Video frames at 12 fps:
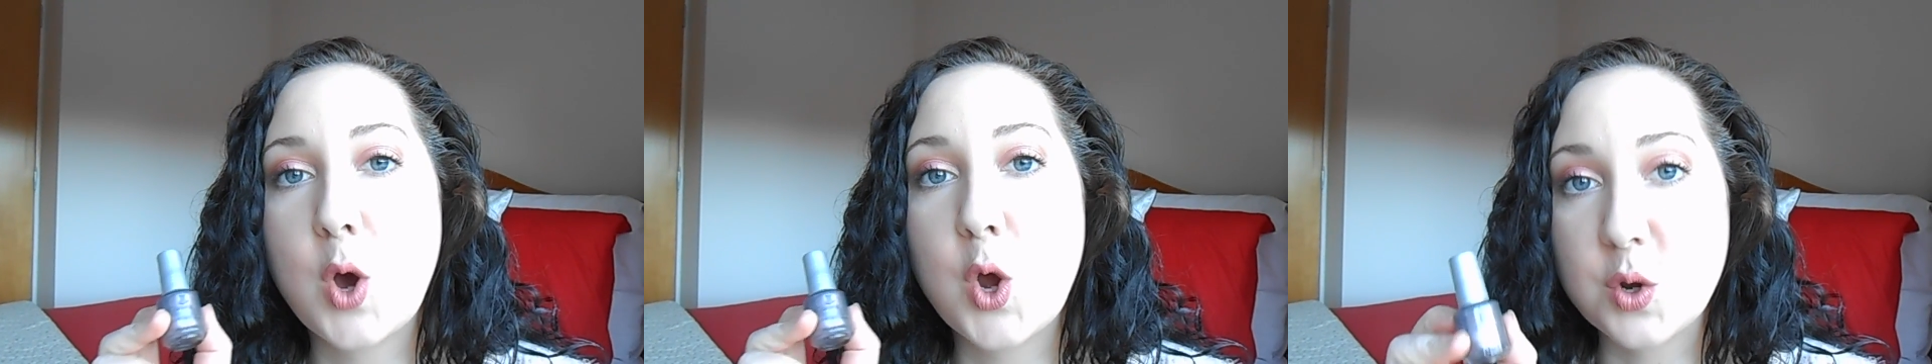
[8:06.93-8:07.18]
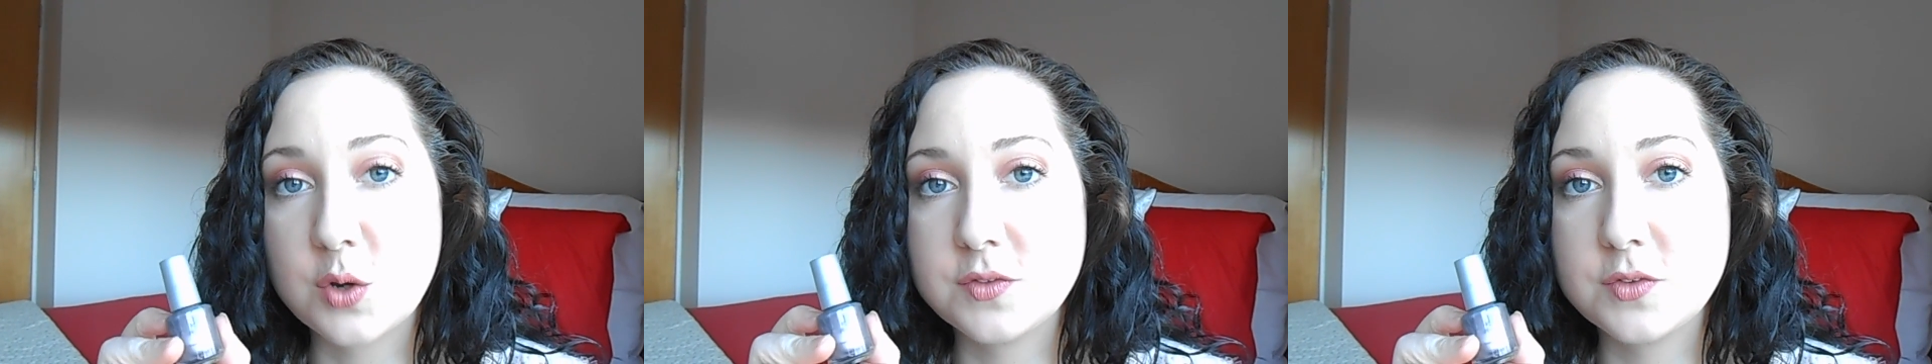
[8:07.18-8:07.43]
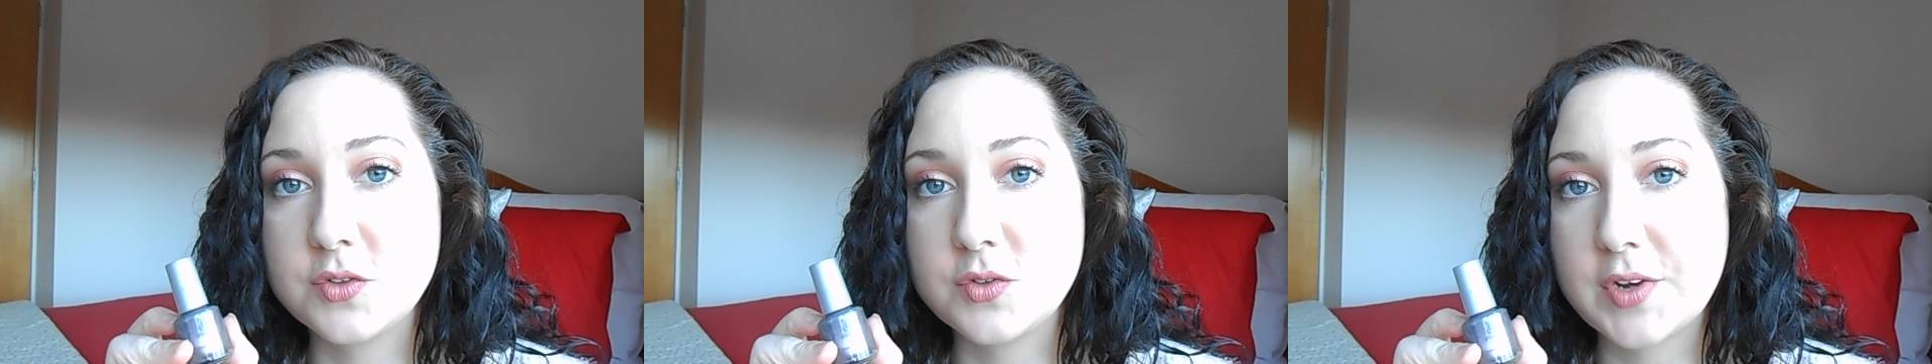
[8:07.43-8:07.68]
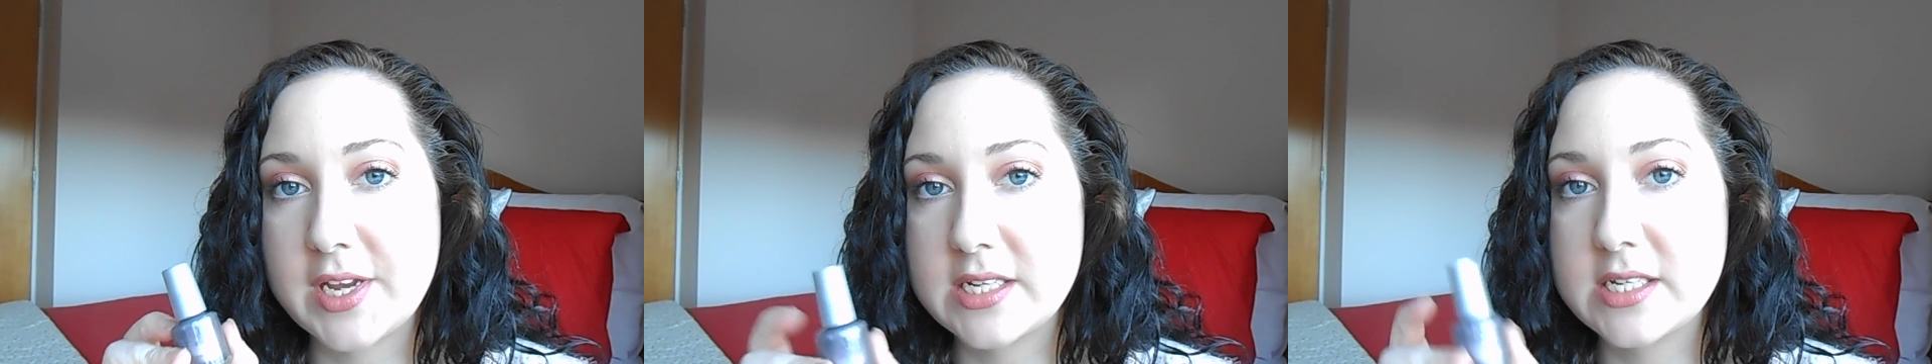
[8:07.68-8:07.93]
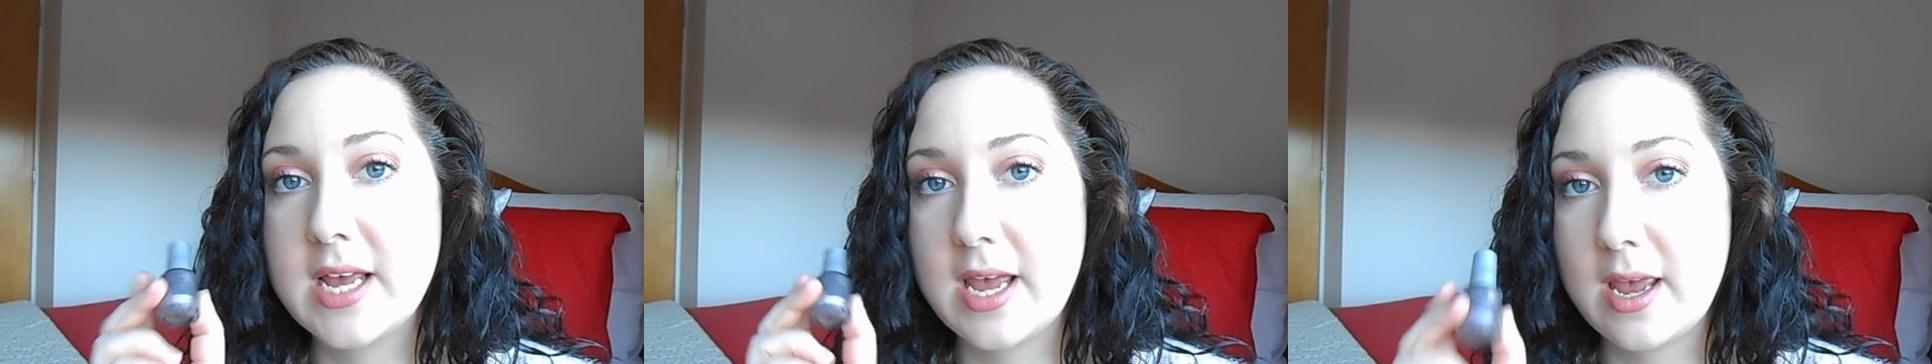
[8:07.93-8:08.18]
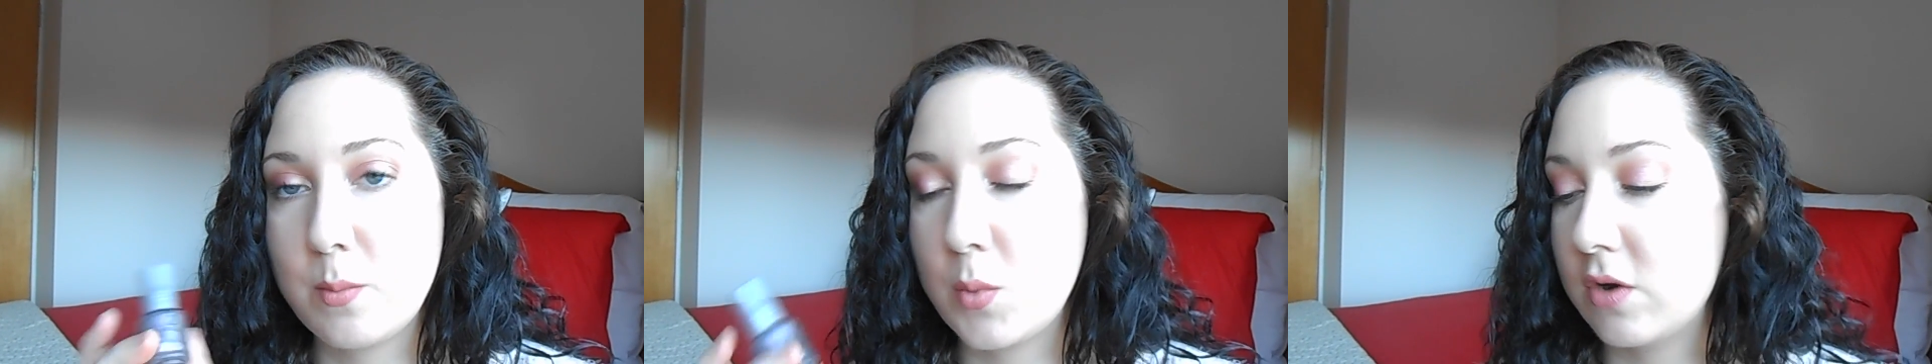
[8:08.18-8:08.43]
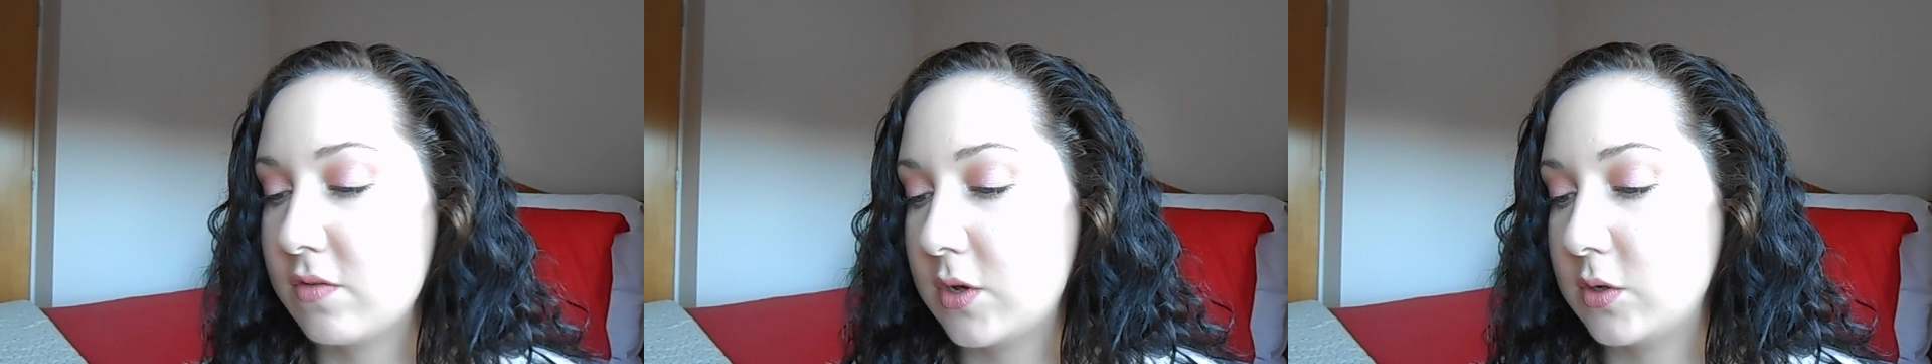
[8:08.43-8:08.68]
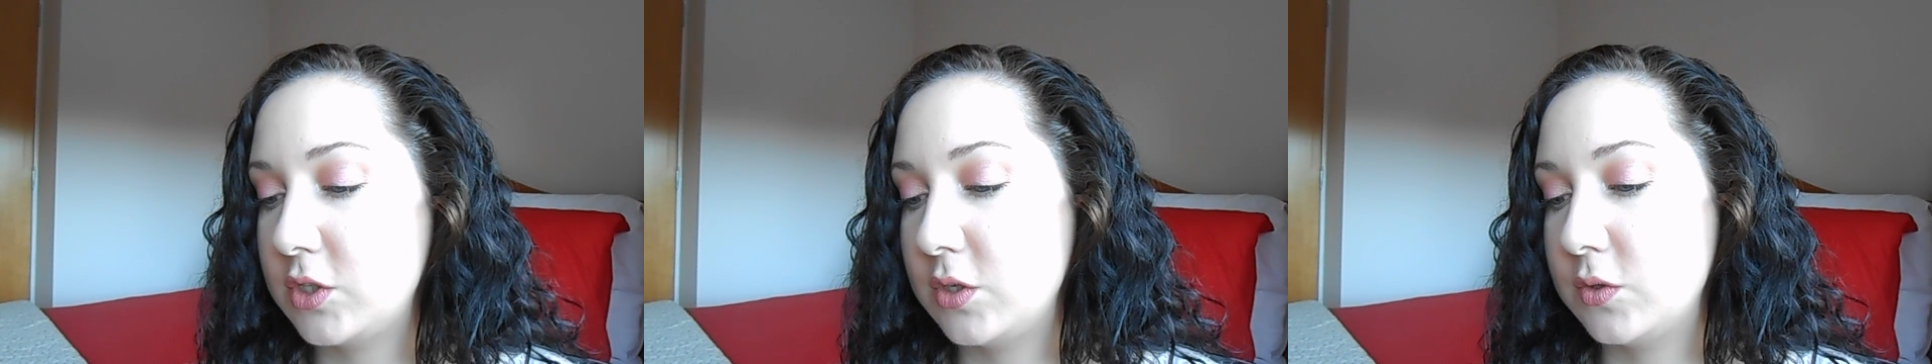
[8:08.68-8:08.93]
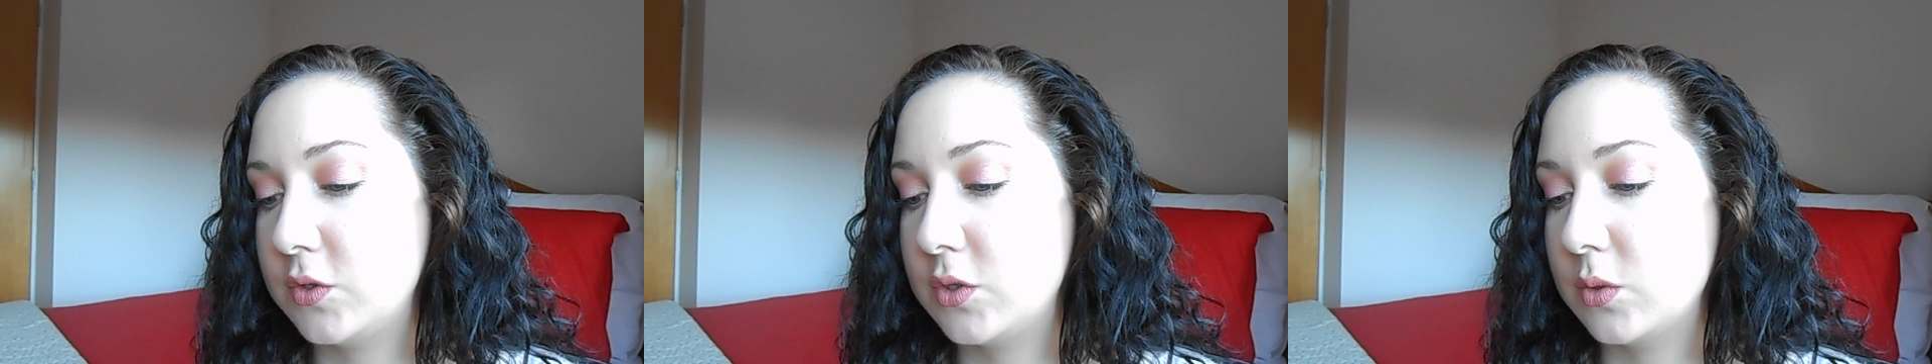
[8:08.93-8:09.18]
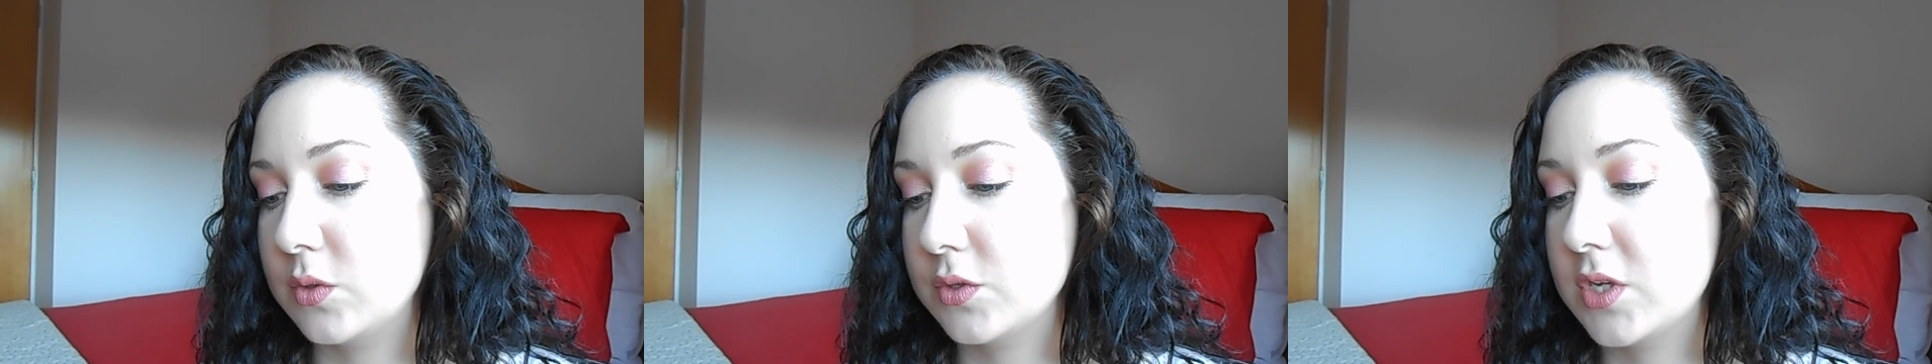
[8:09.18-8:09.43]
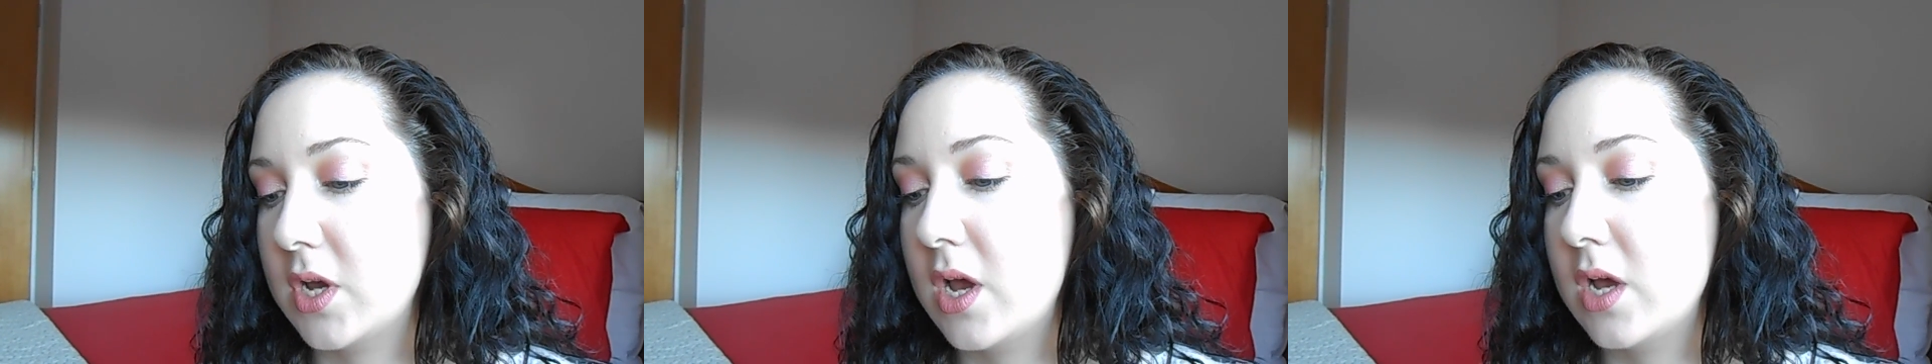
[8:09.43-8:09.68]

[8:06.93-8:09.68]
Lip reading: on Oxford Street in one of those 2 stores,